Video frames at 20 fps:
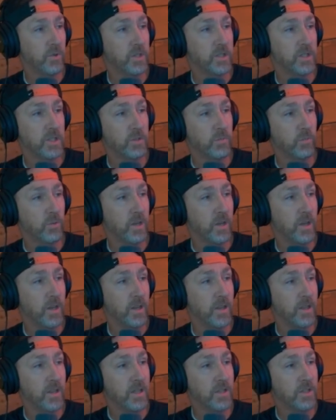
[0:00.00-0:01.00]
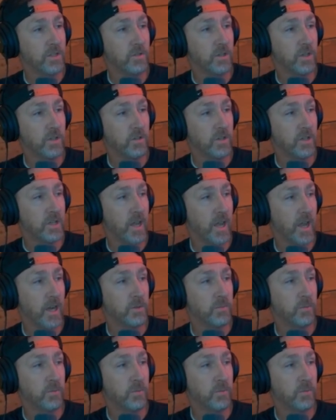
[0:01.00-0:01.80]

It says when this creature attacks,